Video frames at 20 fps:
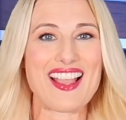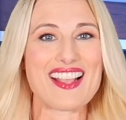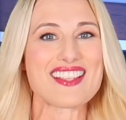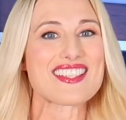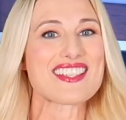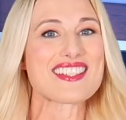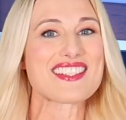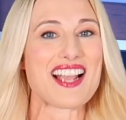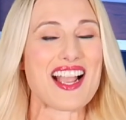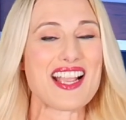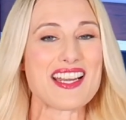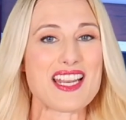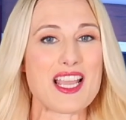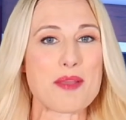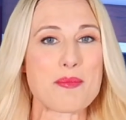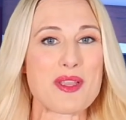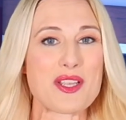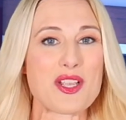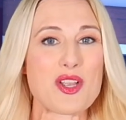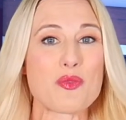as a
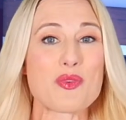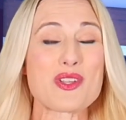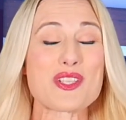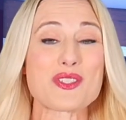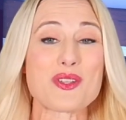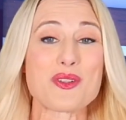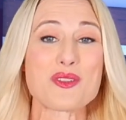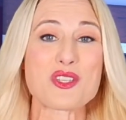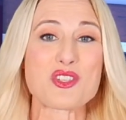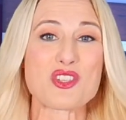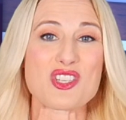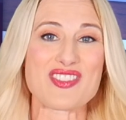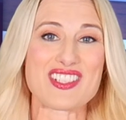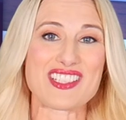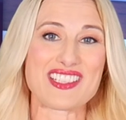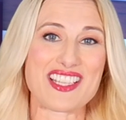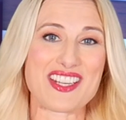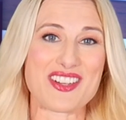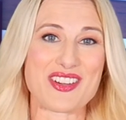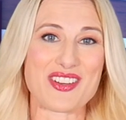dynamic, results
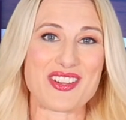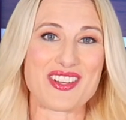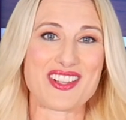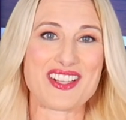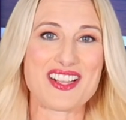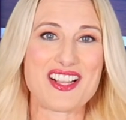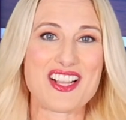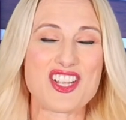driven leader,